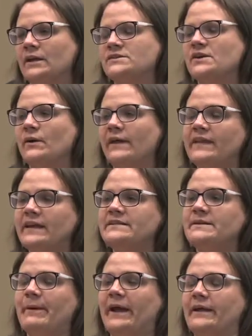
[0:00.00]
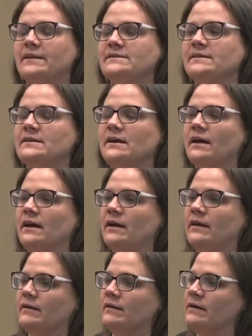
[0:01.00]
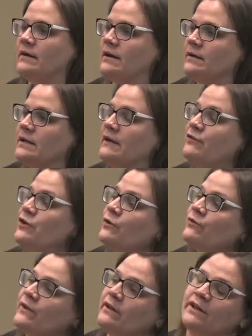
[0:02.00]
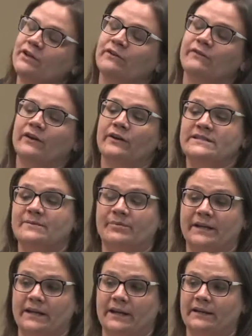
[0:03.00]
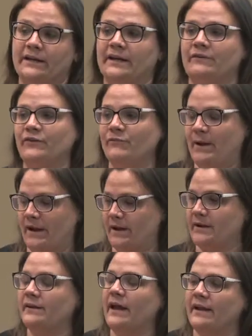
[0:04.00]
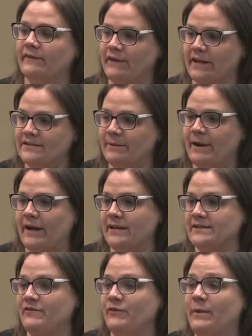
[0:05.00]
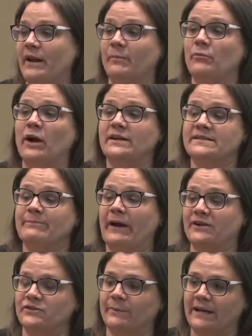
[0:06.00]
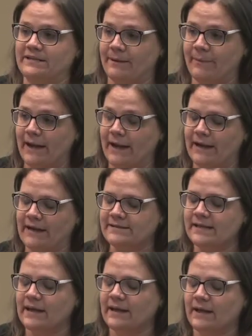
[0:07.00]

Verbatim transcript: So I think it depends. Uh, if you feel like you're very depleted, like if you've been on a lot of antibiotics, if you've been on broad spectrum antibiotics,